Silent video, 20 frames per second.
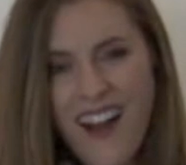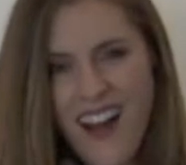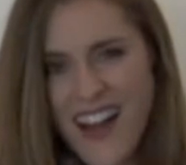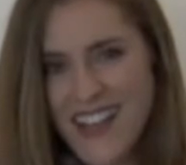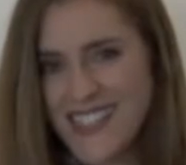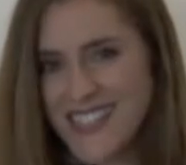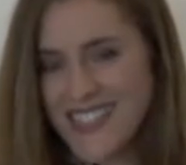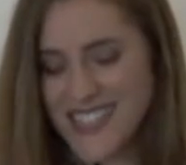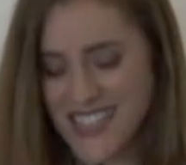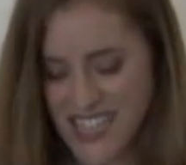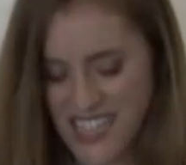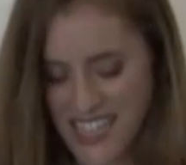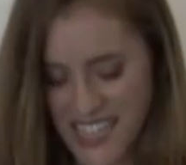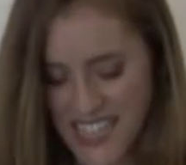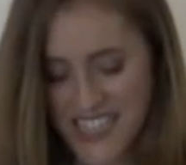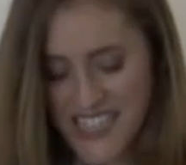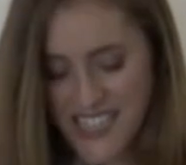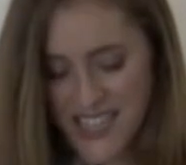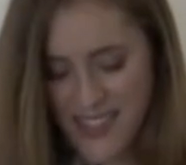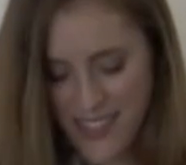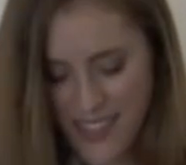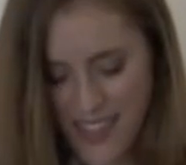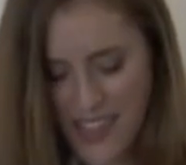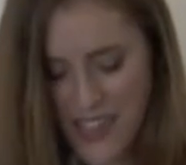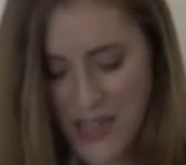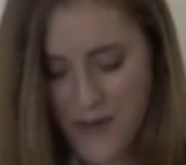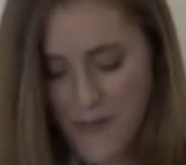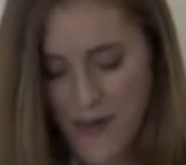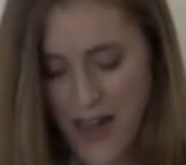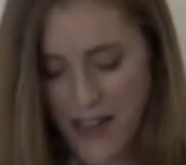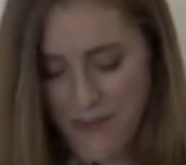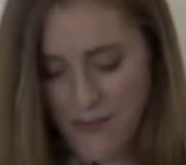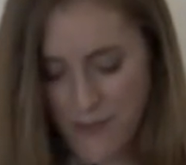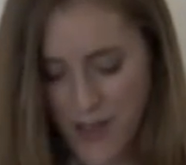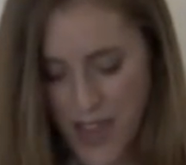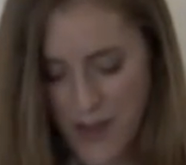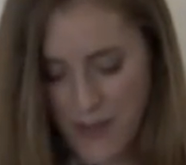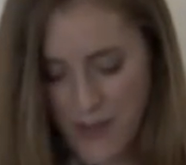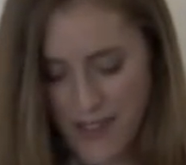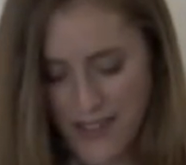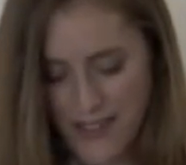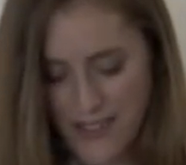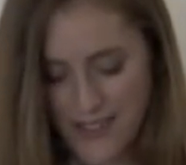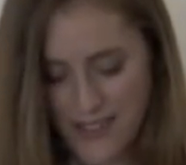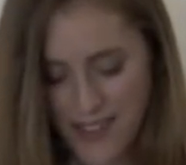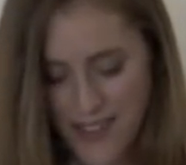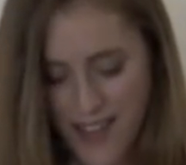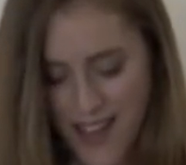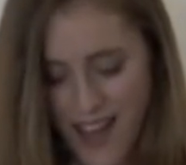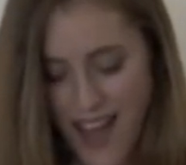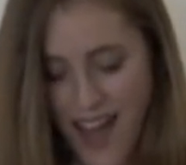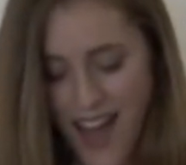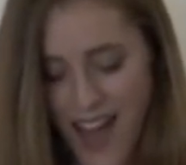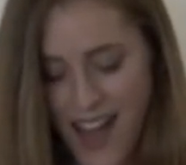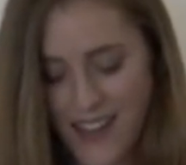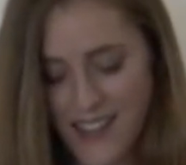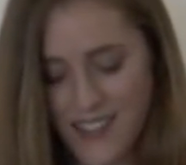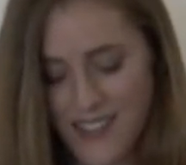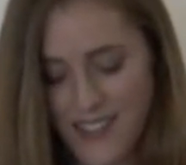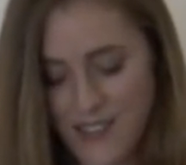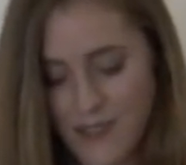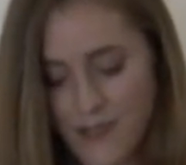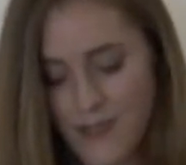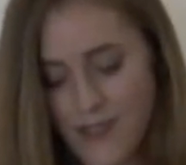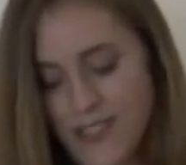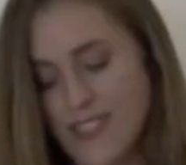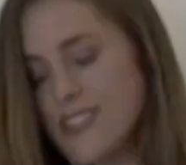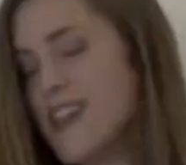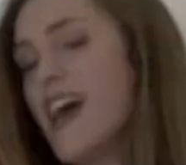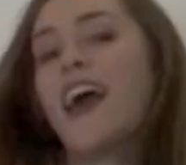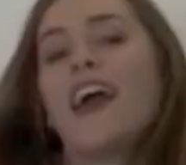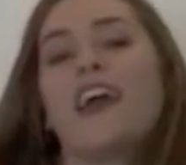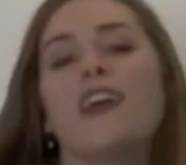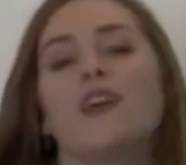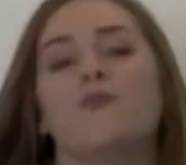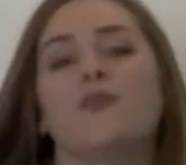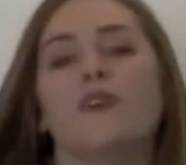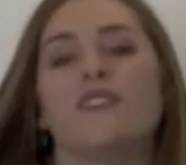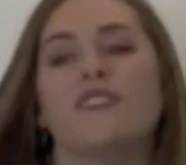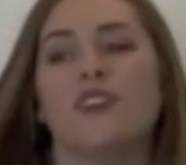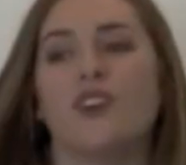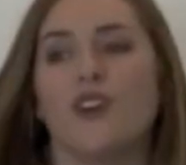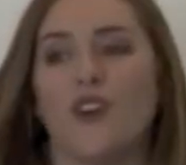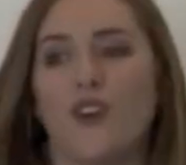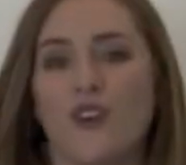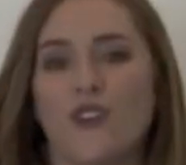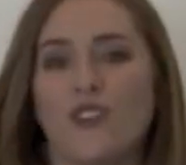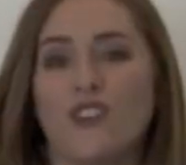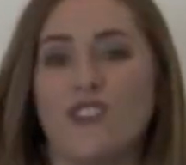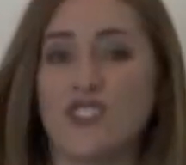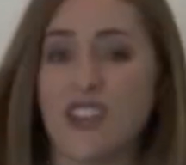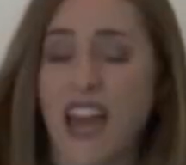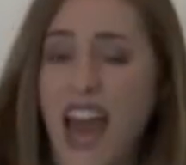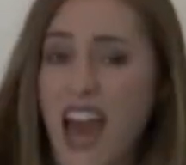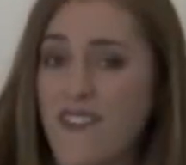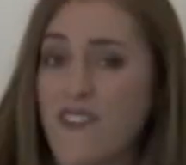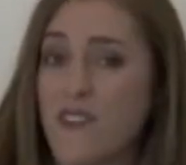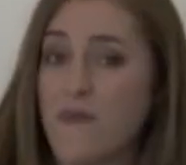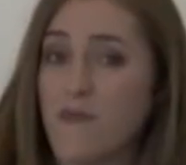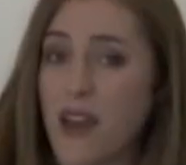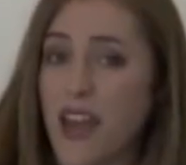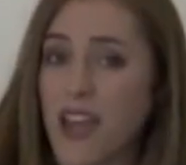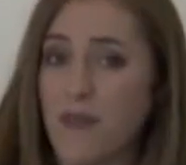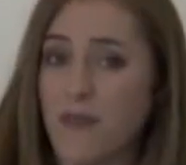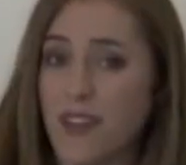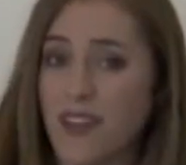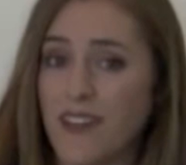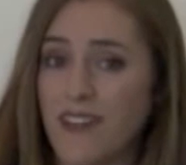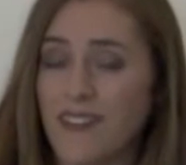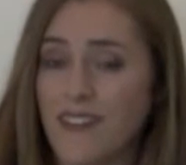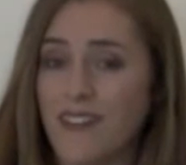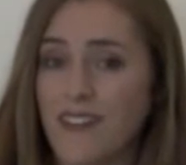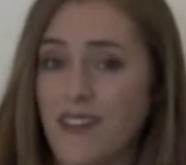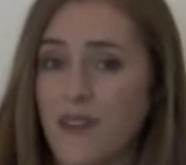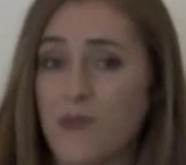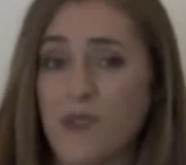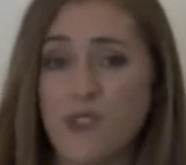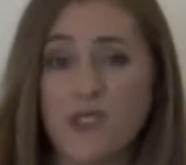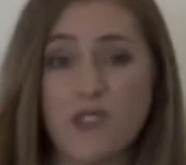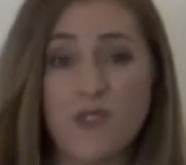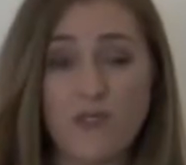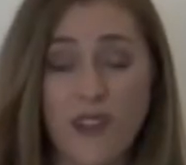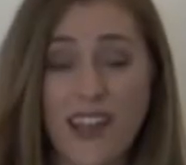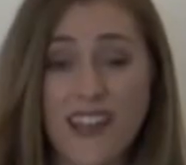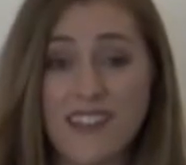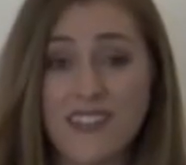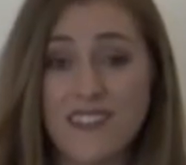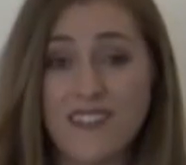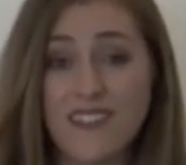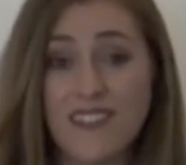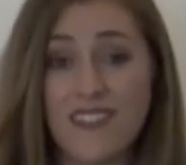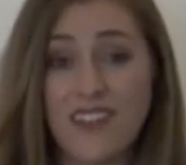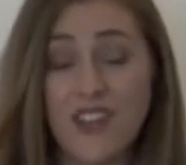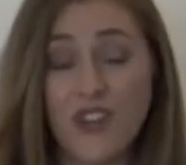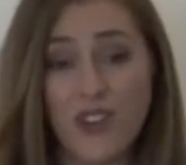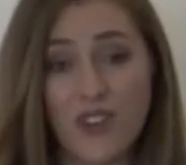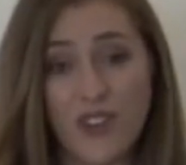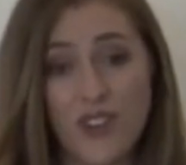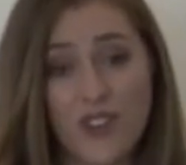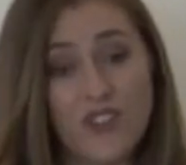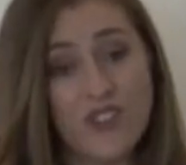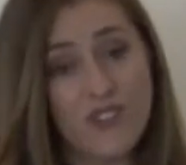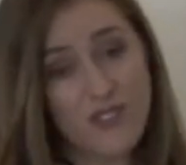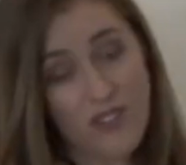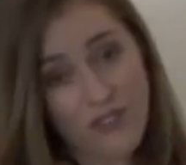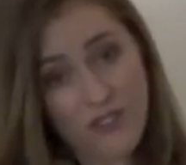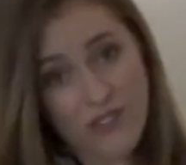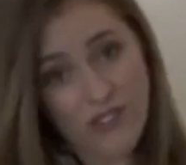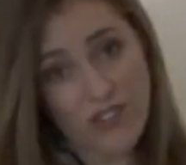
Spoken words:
I didn't need to think about babies until the day when the urge to have a baby was greater than the urge not